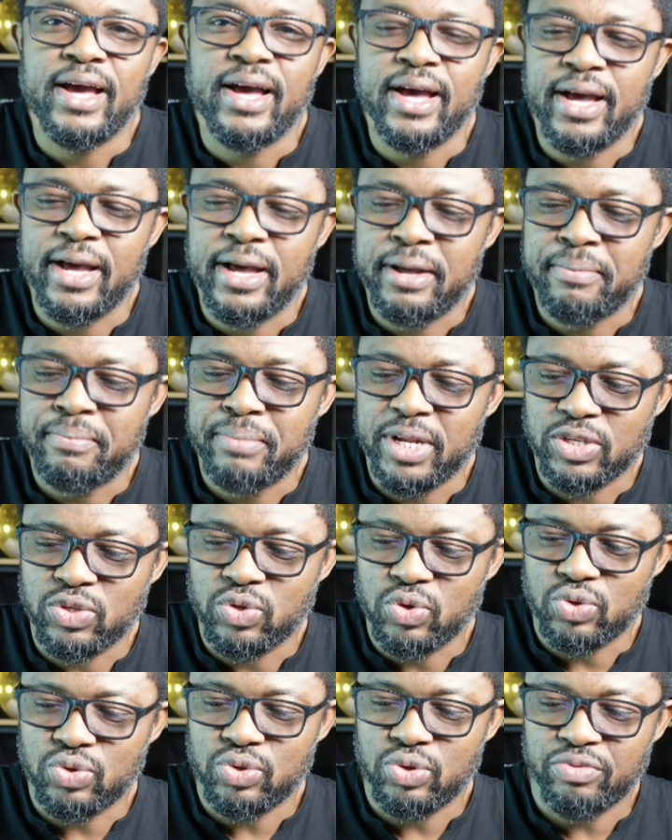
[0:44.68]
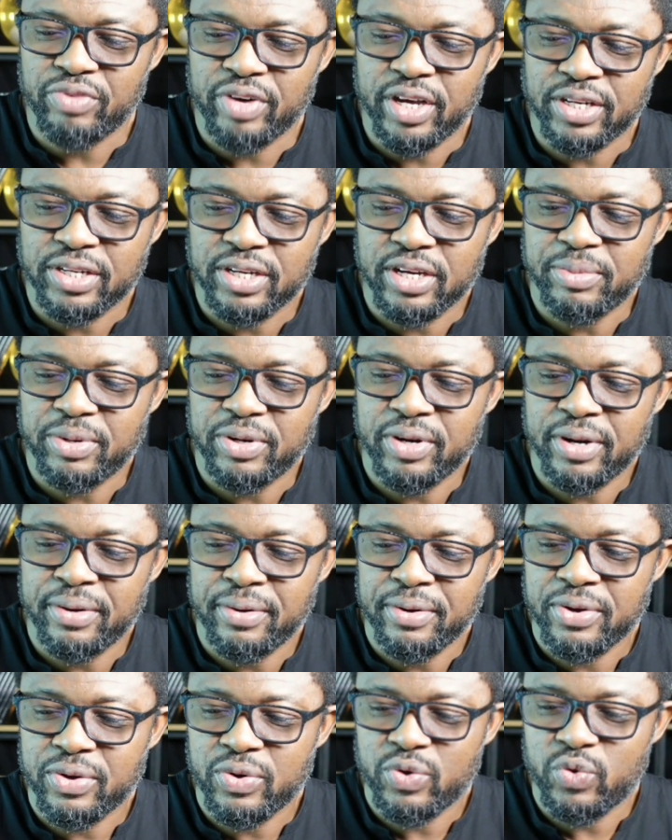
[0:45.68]
Um, let's go to the overhead
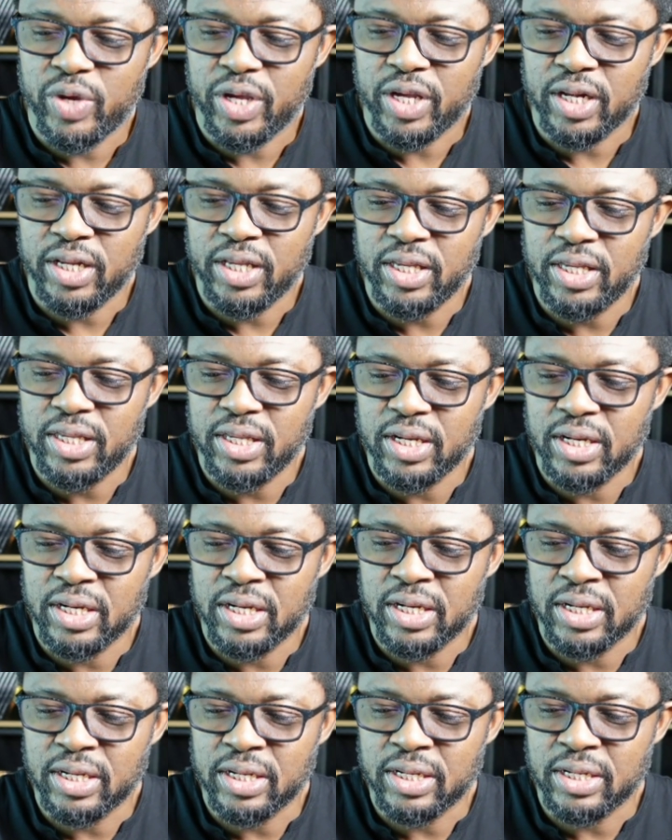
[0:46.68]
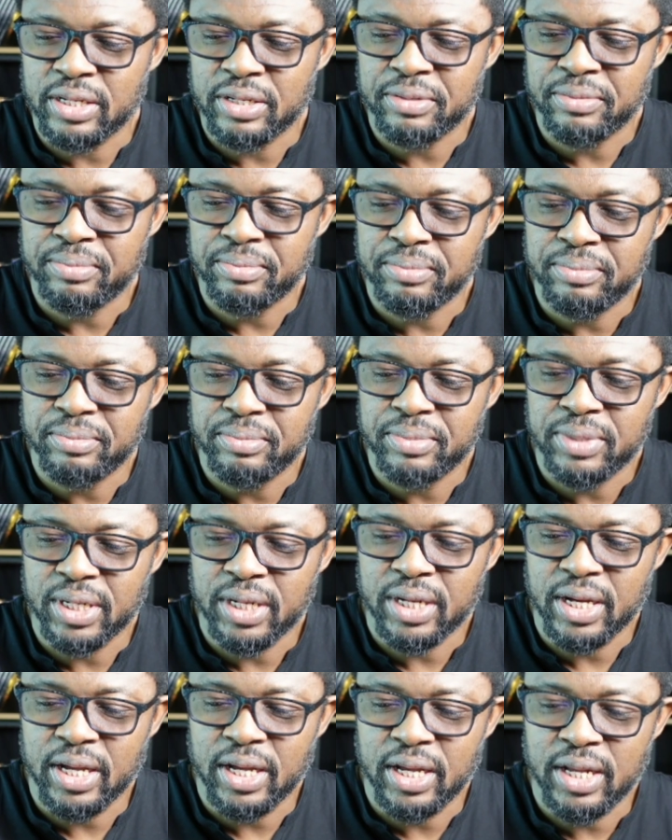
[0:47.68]
camera quickly um,
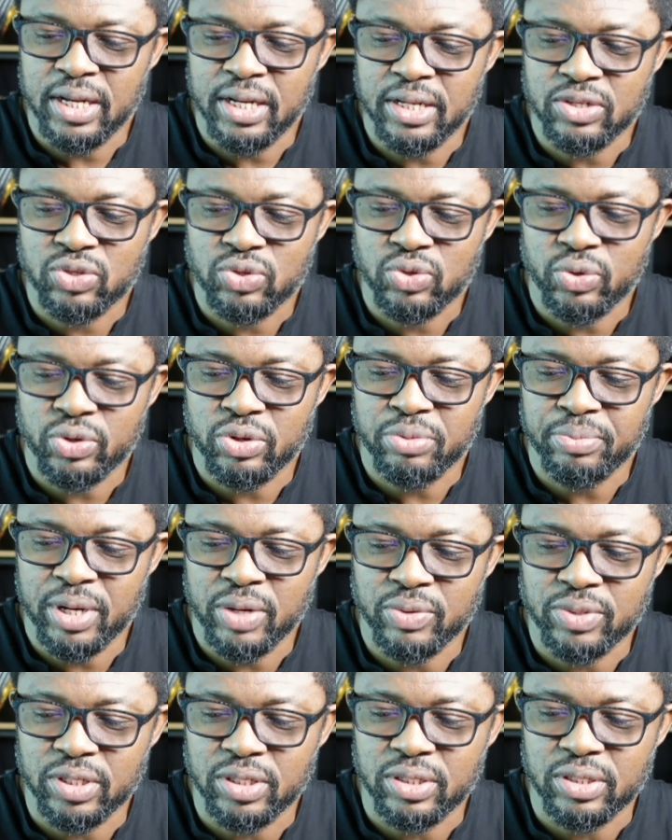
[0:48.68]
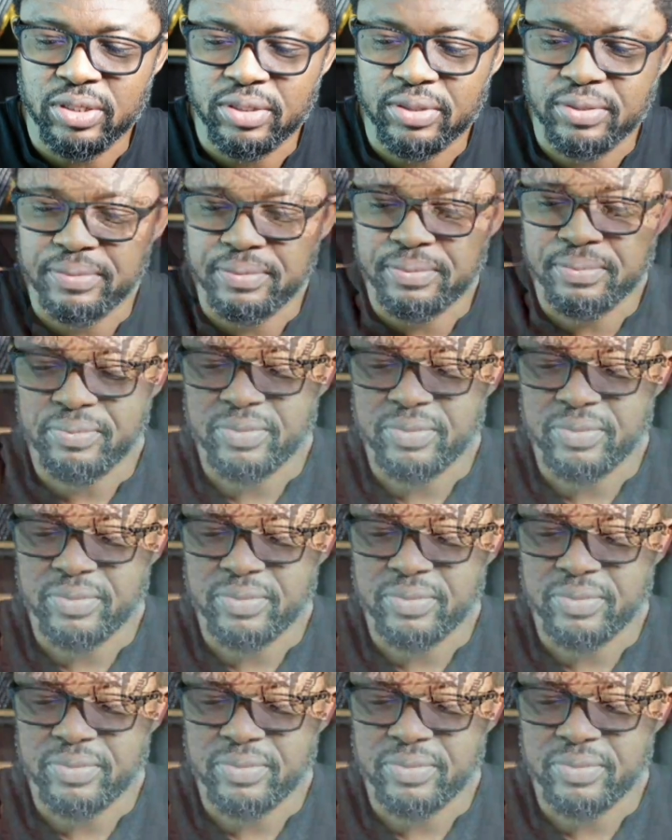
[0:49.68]
and let's talk about it.